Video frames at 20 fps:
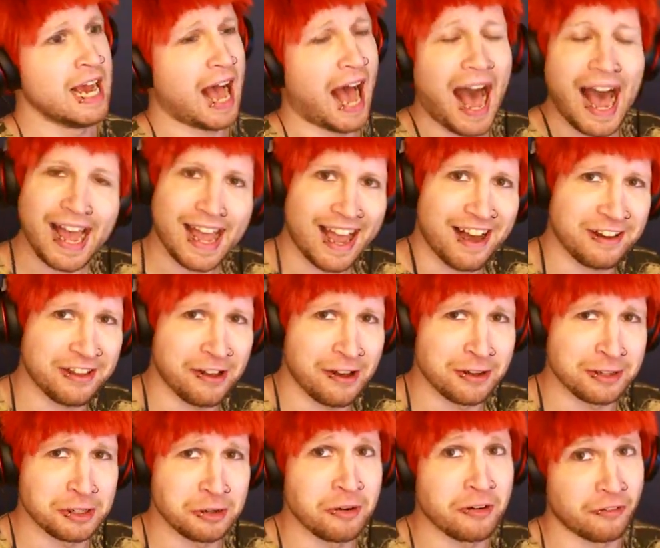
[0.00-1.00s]
Hi, how
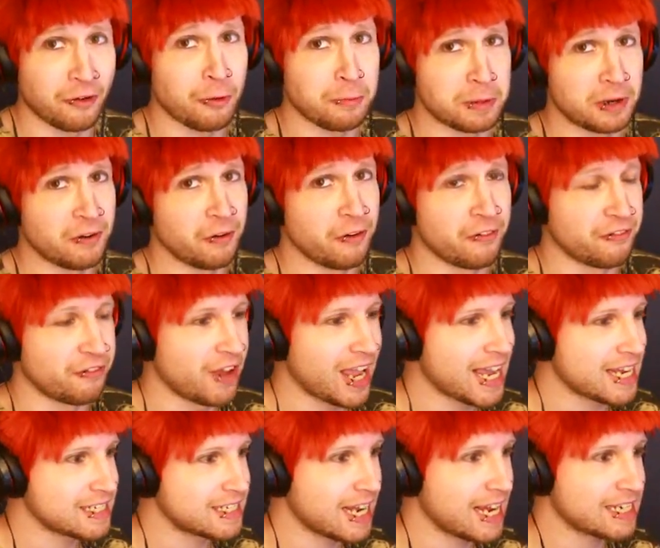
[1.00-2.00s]
y'all doing? Hope you're doing
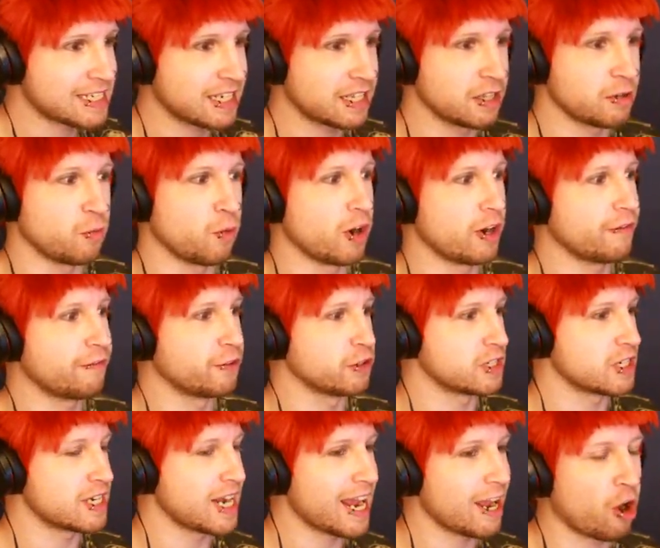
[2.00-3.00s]
fantastically wonderful
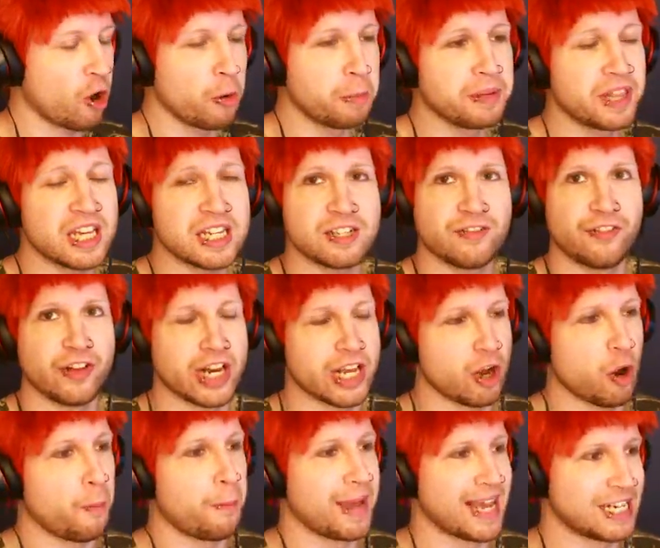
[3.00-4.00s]
today. Hope this
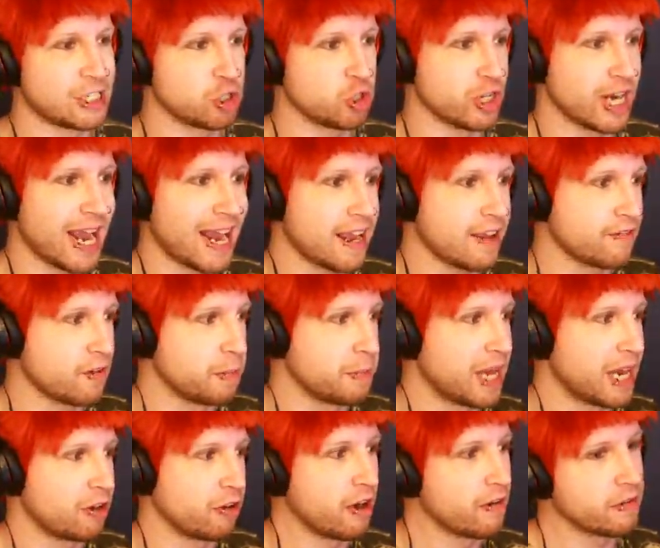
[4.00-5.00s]
video makes your day even
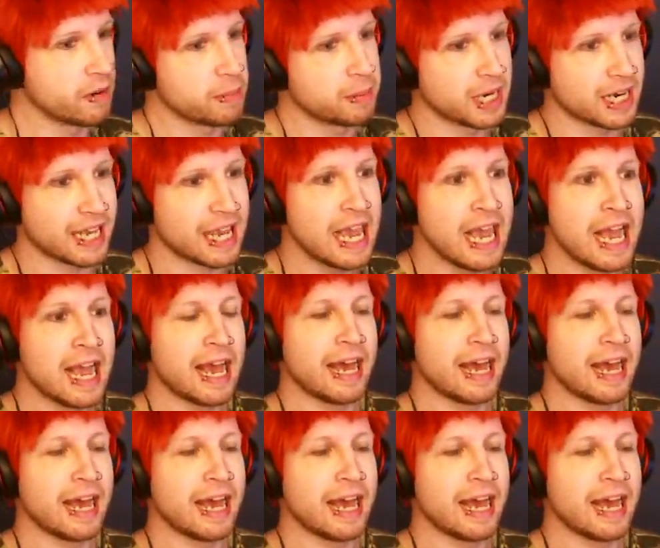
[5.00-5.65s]
better, everybody.